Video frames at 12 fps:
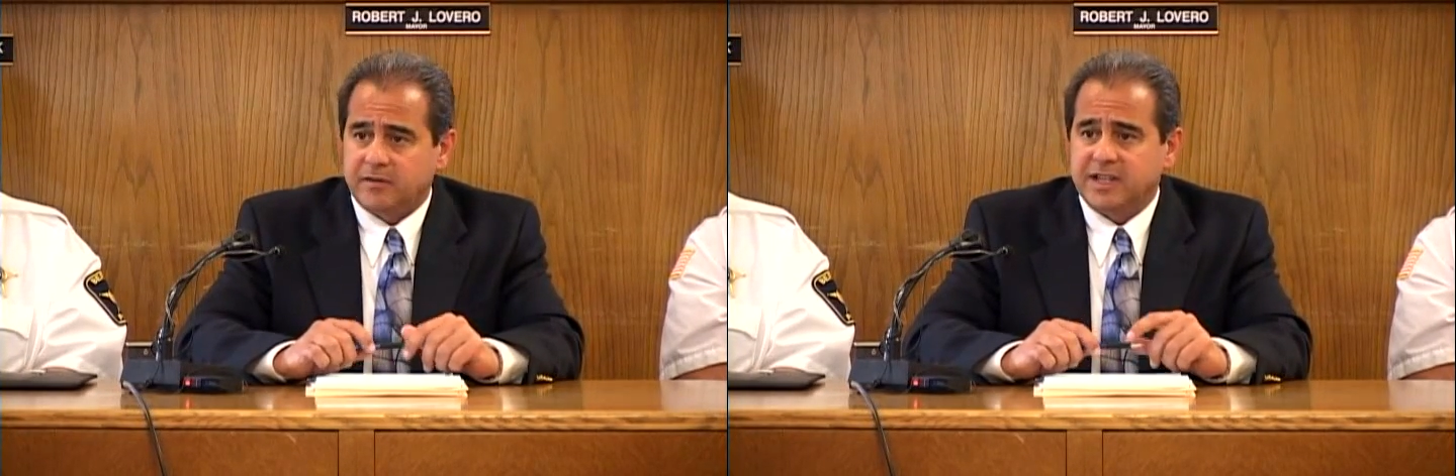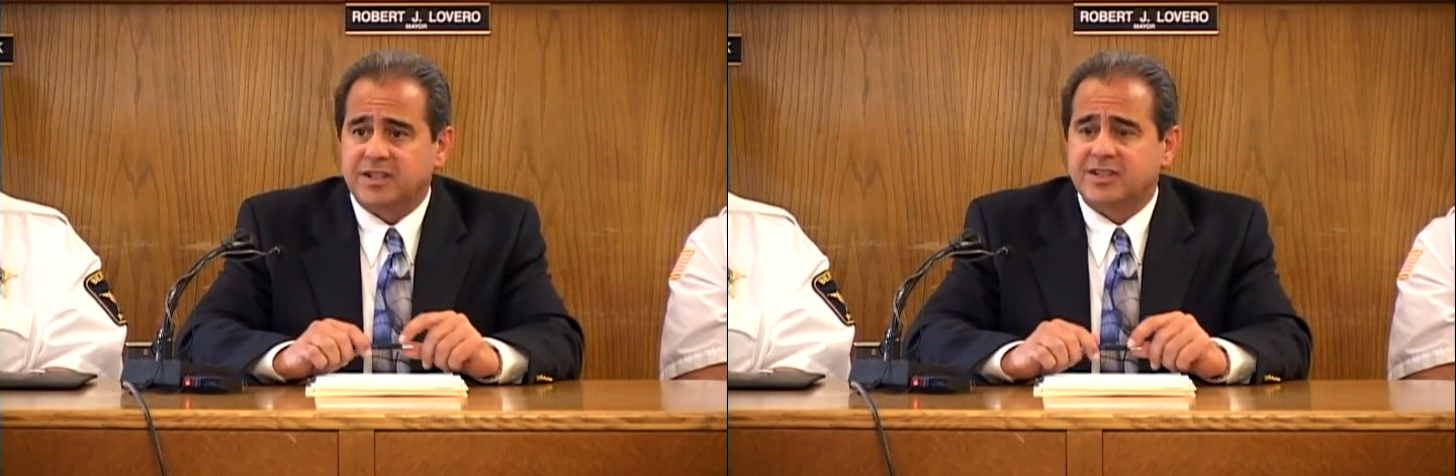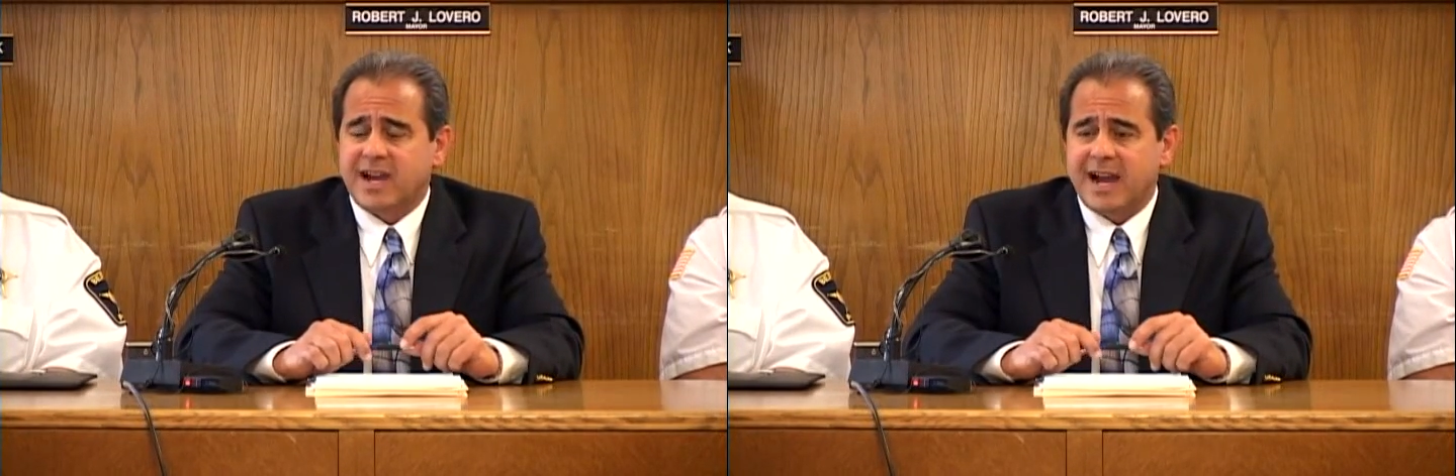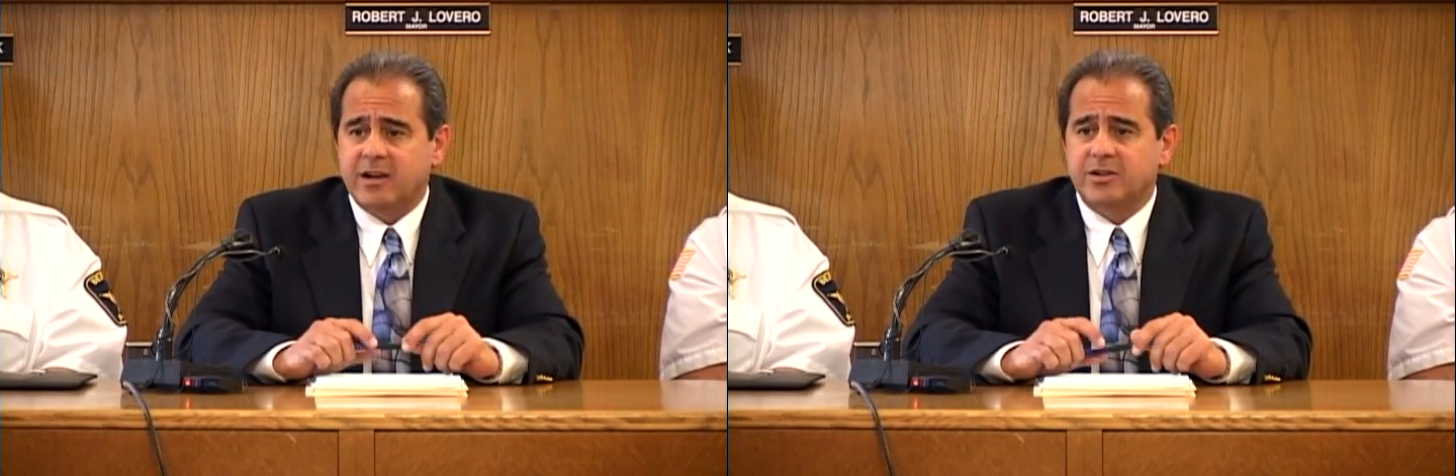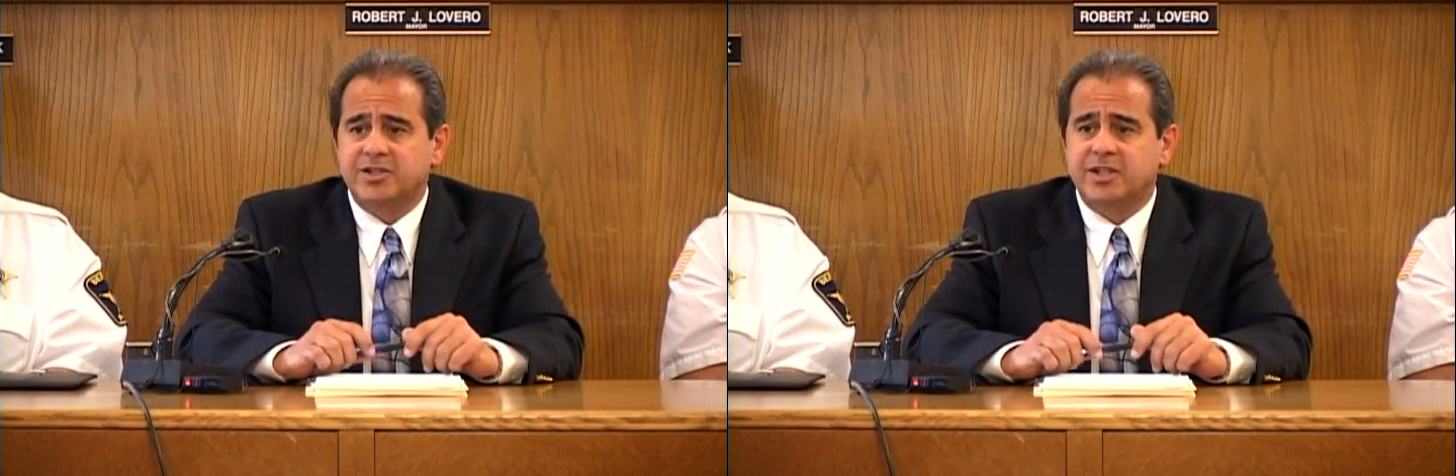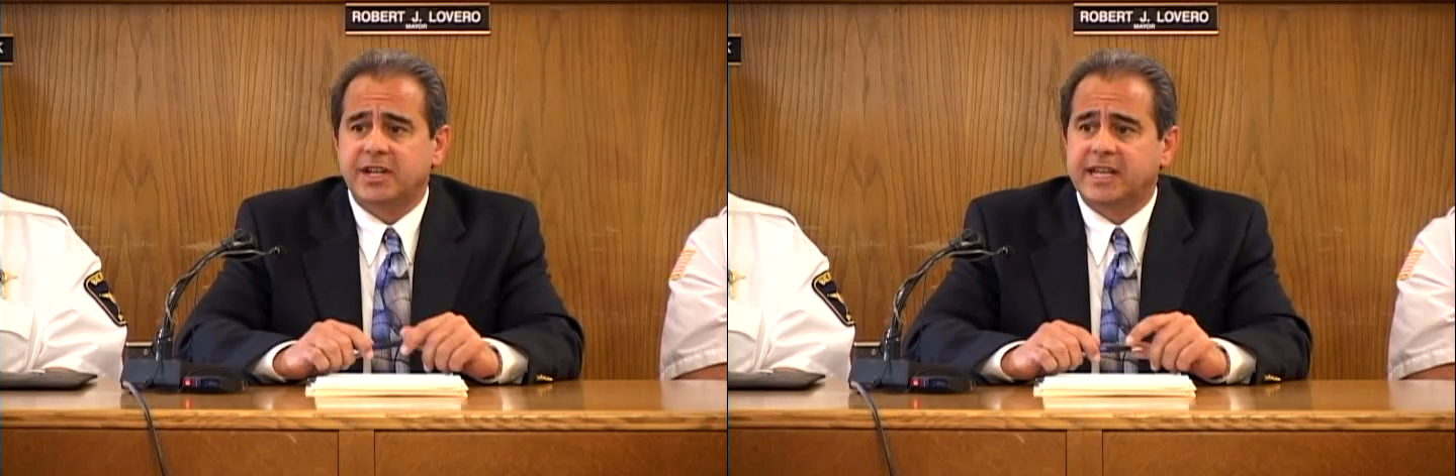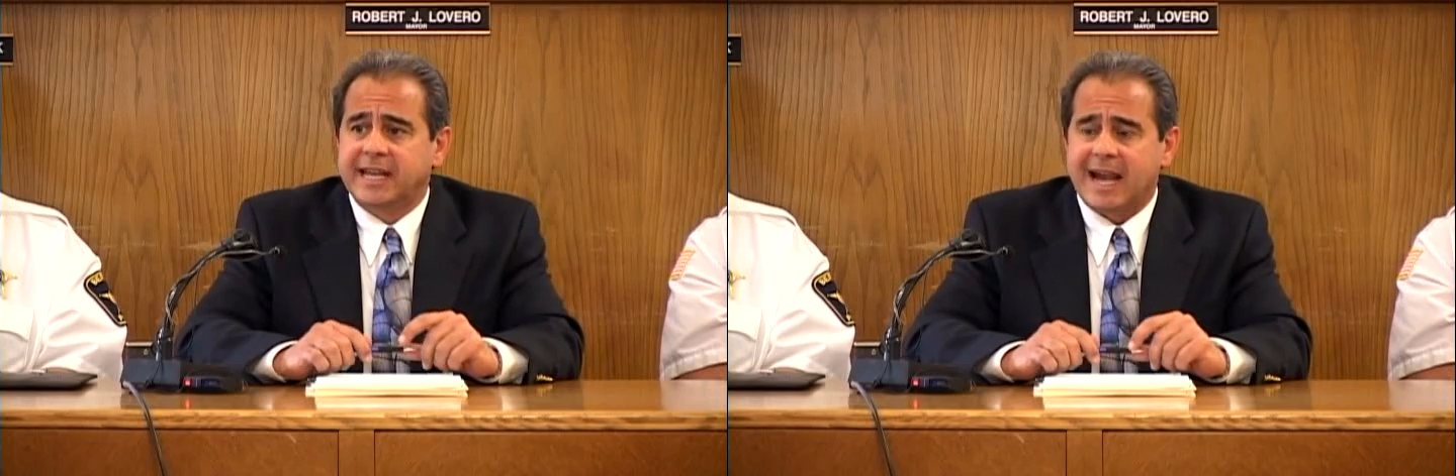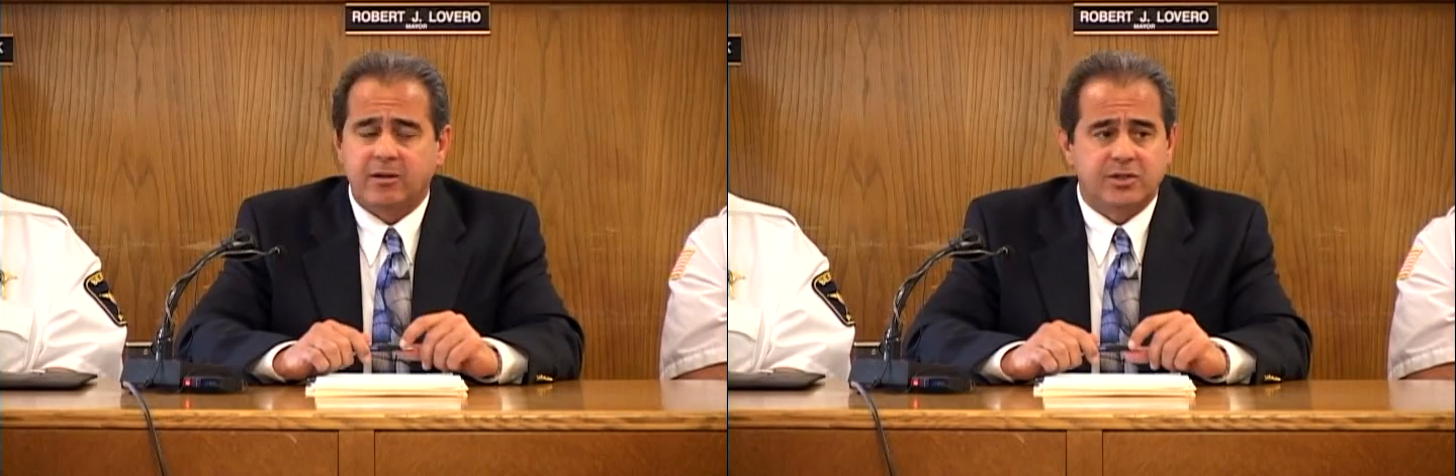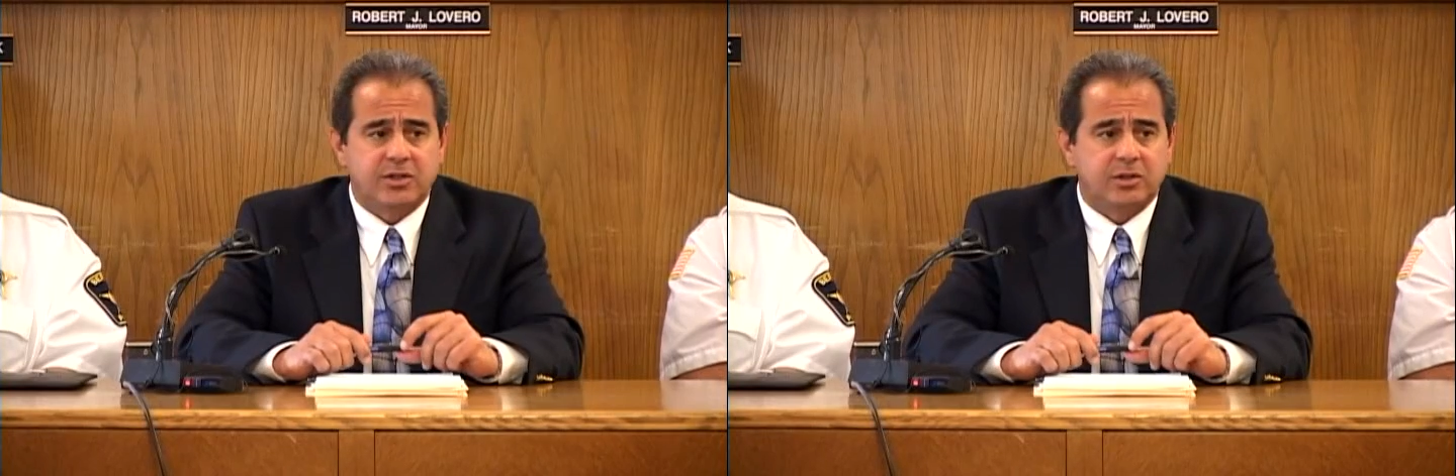of the entire city
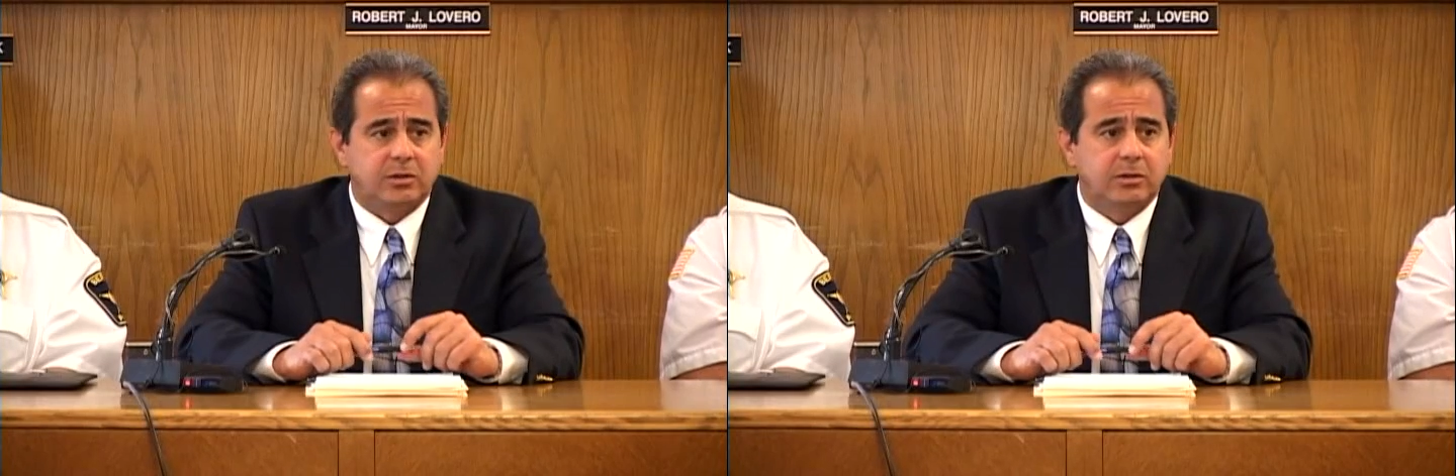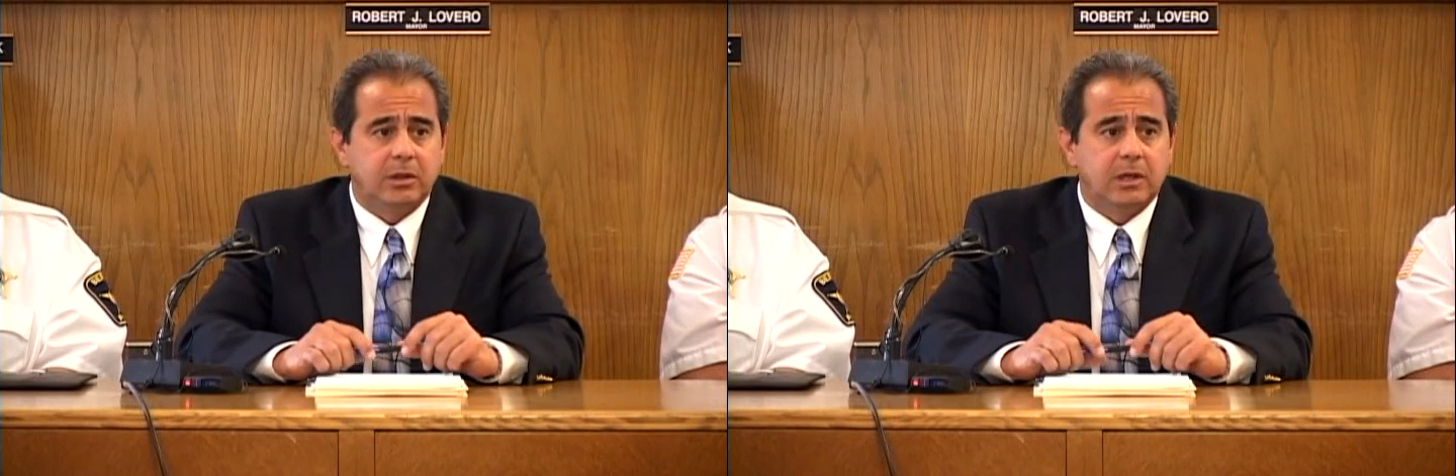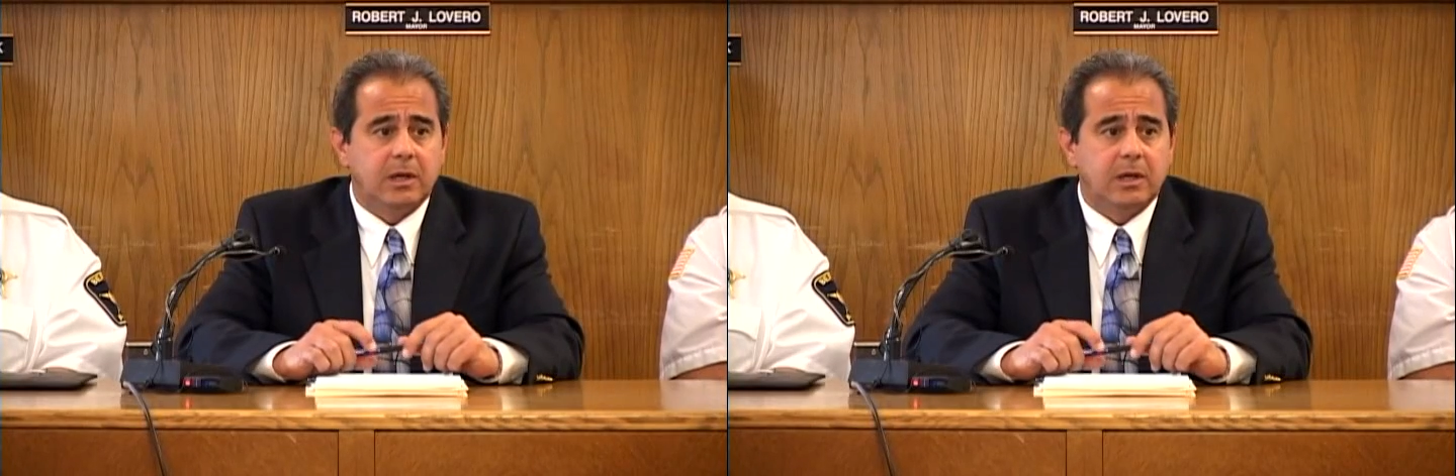council,